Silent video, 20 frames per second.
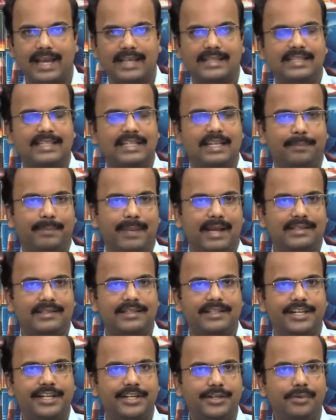has the
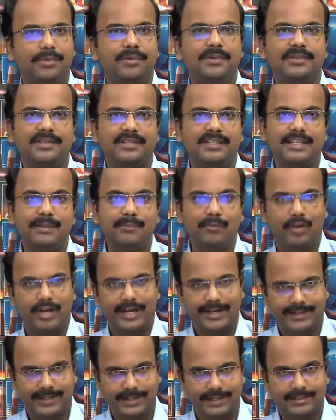capacity to
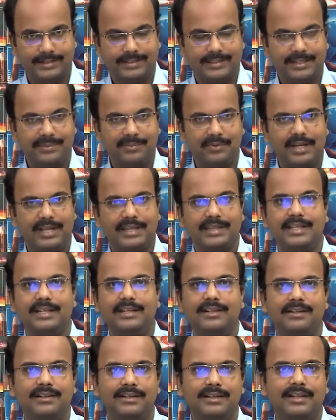simulate
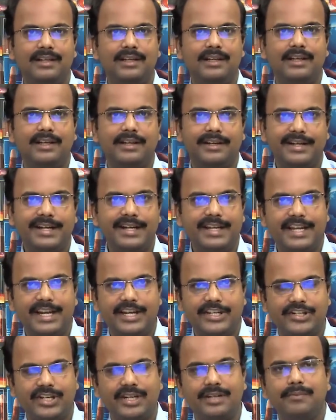the
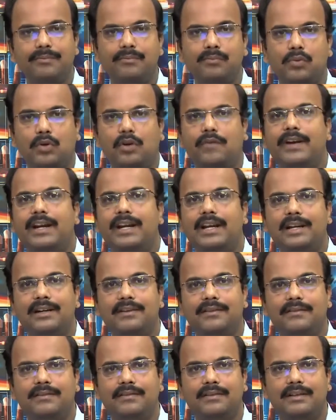radiation provided
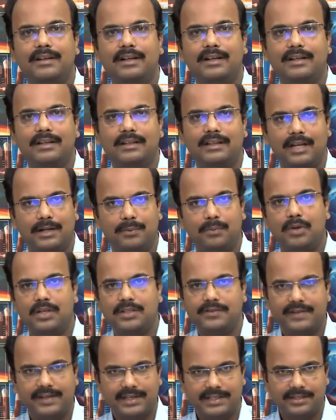the
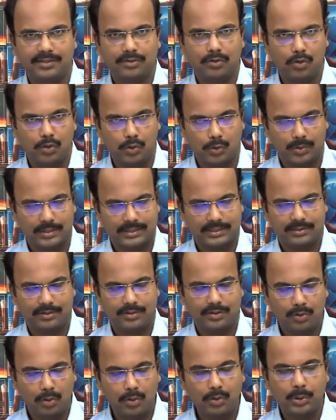atmosphere is known
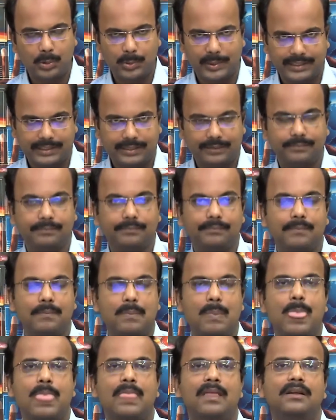to it.
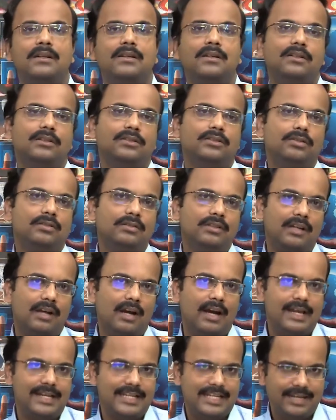So, the
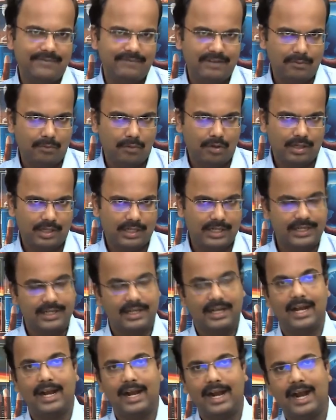RTM will model
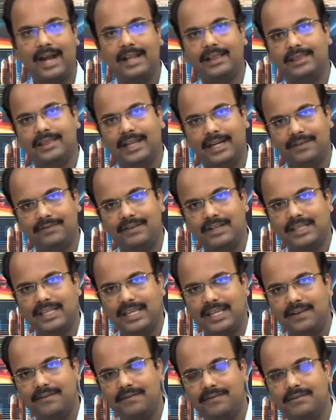it and that will
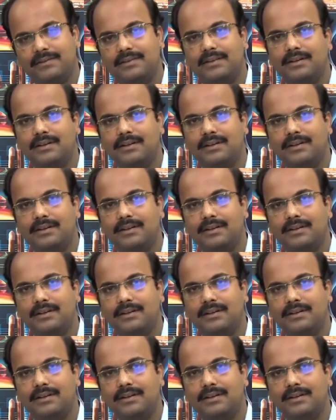give